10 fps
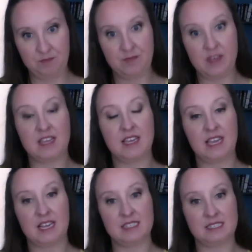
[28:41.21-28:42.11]
and I
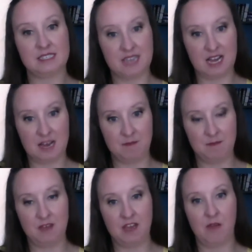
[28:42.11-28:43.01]
can't stop,
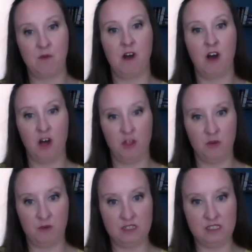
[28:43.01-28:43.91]
and I want all the
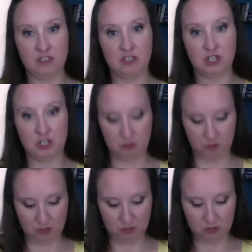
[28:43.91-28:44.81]
ones that are
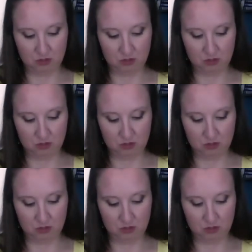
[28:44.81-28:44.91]
cute.